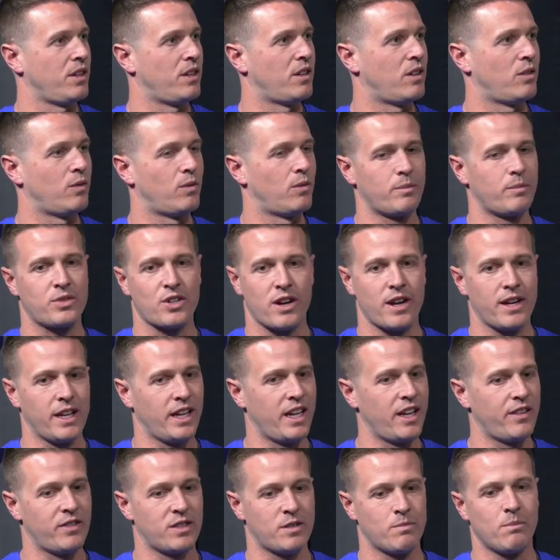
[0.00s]
You know, I'm trying to
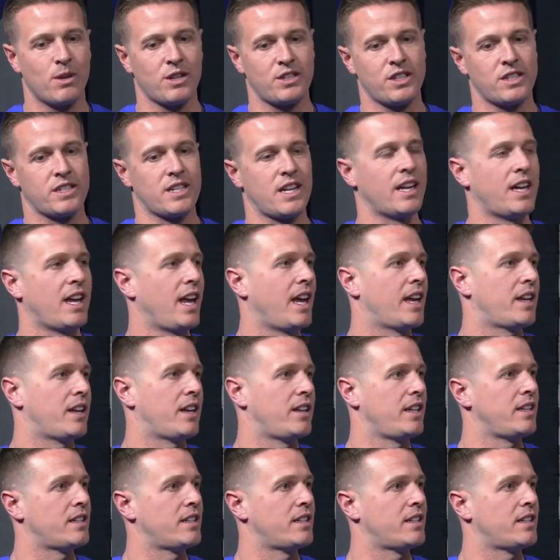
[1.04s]
give as much as I can to